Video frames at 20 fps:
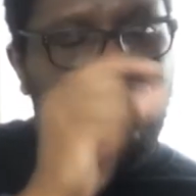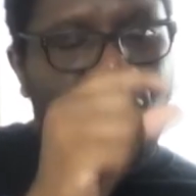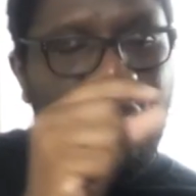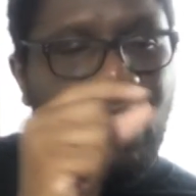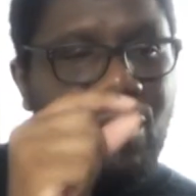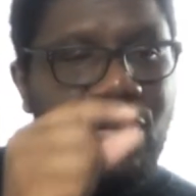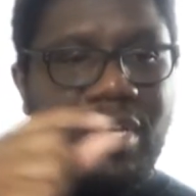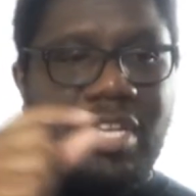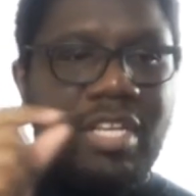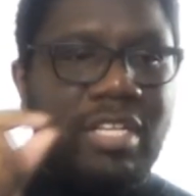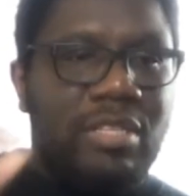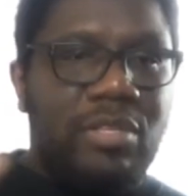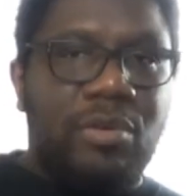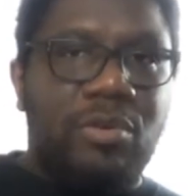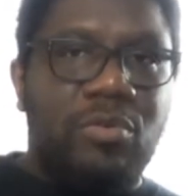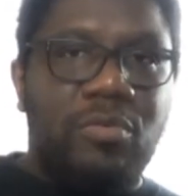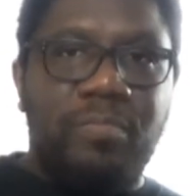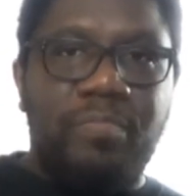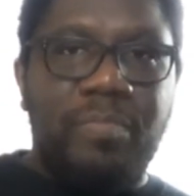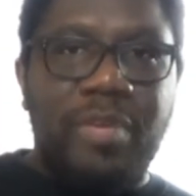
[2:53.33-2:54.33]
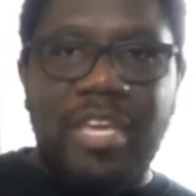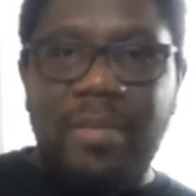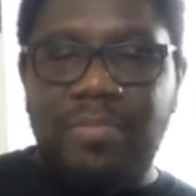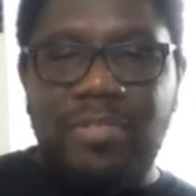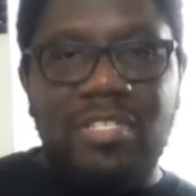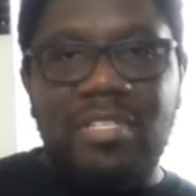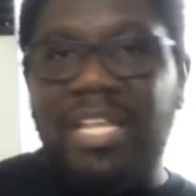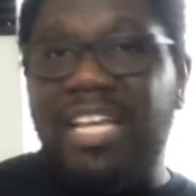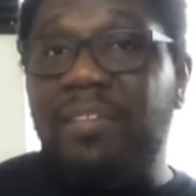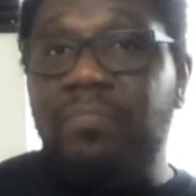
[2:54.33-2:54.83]
very little
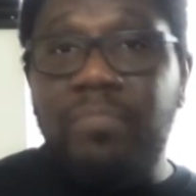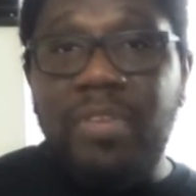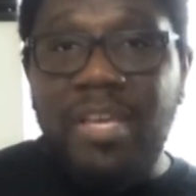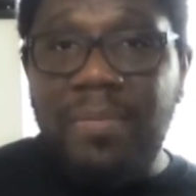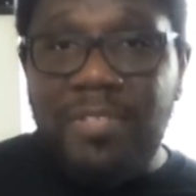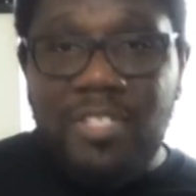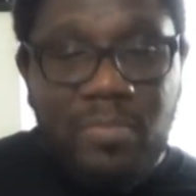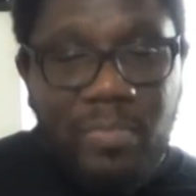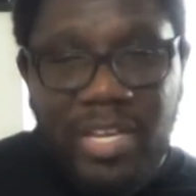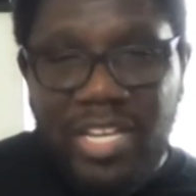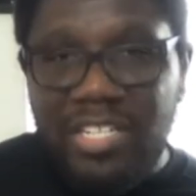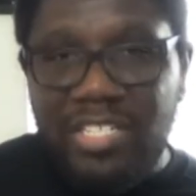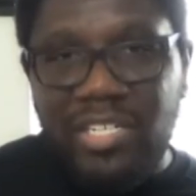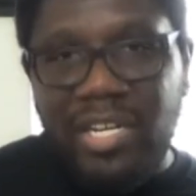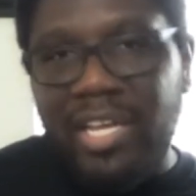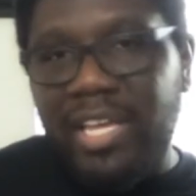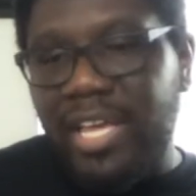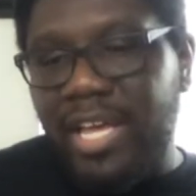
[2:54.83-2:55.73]
beeps, like beep speech, I